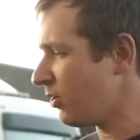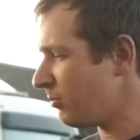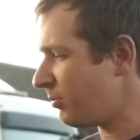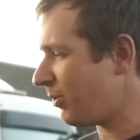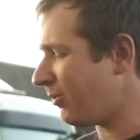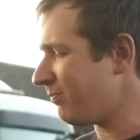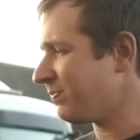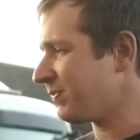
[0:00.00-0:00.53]

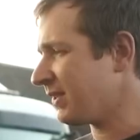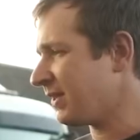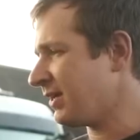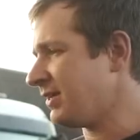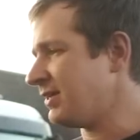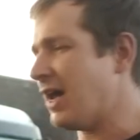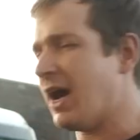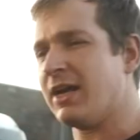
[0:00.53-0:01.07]
But
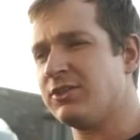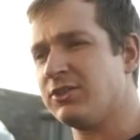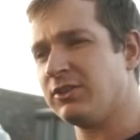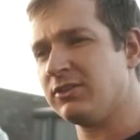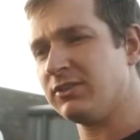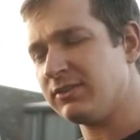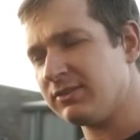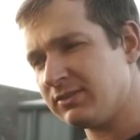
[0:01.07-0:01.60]

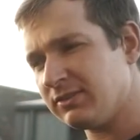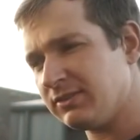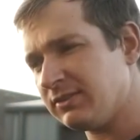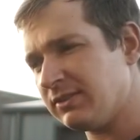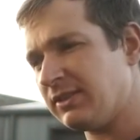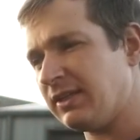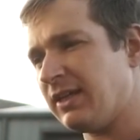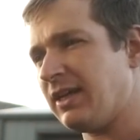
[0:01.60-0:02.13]
Nigel
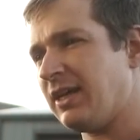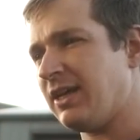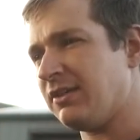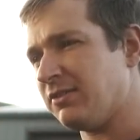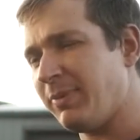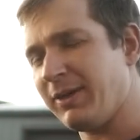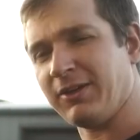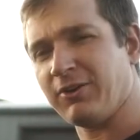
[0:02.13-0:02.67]

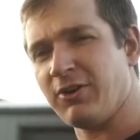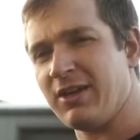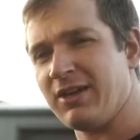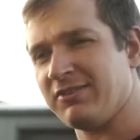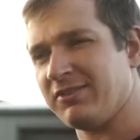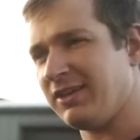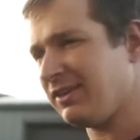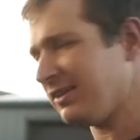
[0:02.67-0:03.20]
is a bit
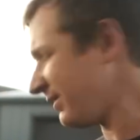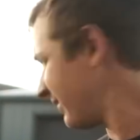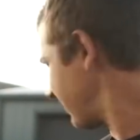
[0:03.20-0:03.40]
crazy